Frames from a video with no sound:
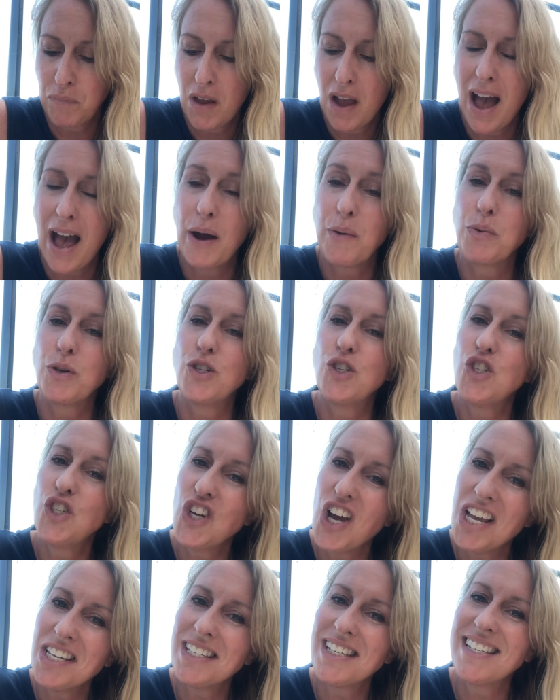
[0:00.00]
I was
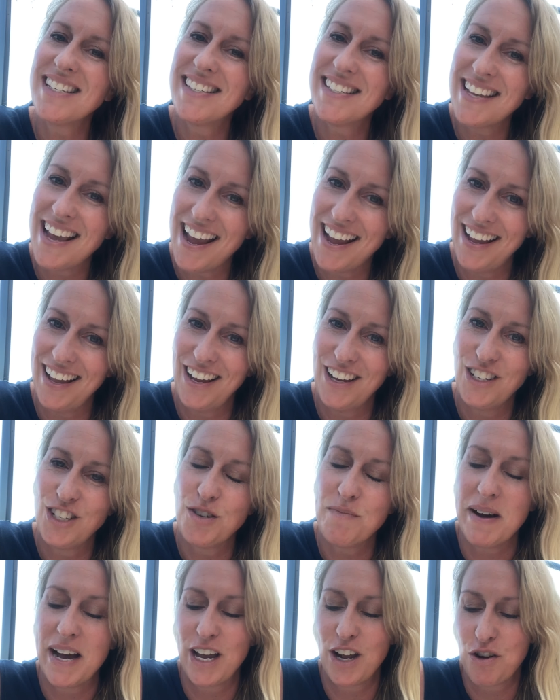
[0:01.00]
just saying to
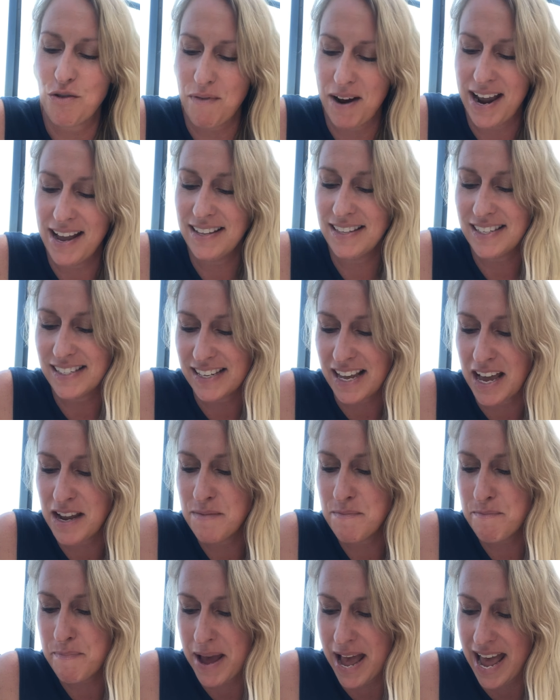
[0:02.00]
my
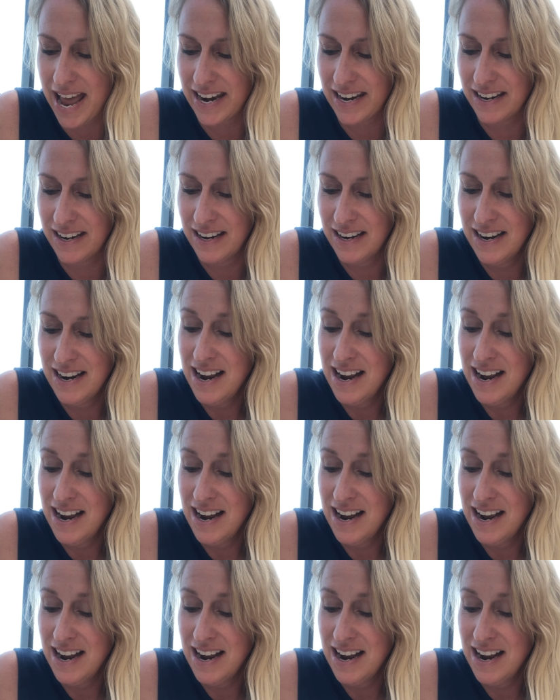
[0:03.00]
grandson Ben